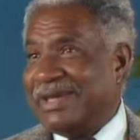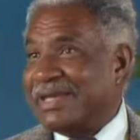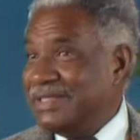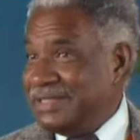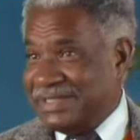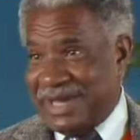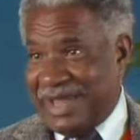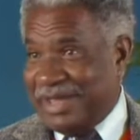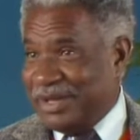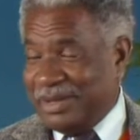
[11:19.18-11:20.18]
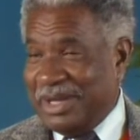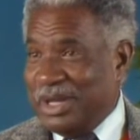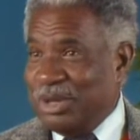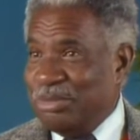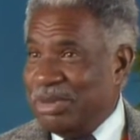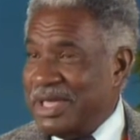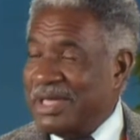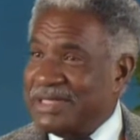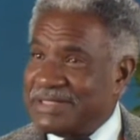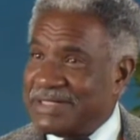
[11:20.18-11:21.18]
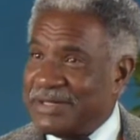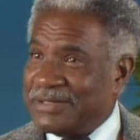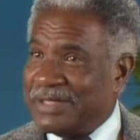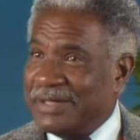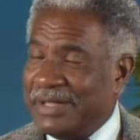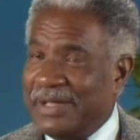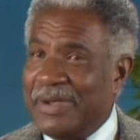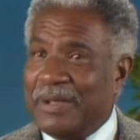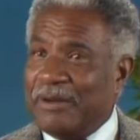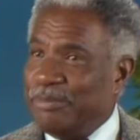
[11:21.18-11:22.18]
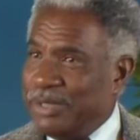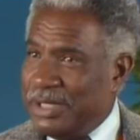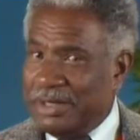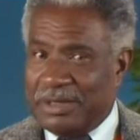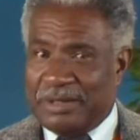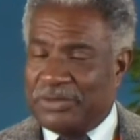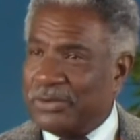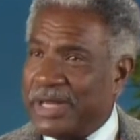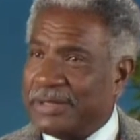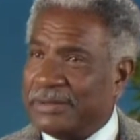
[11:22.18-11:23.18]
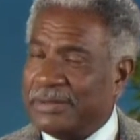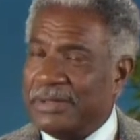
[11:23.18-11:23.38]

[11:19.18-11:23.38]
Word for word: in jail being insulted or being uh, threatened.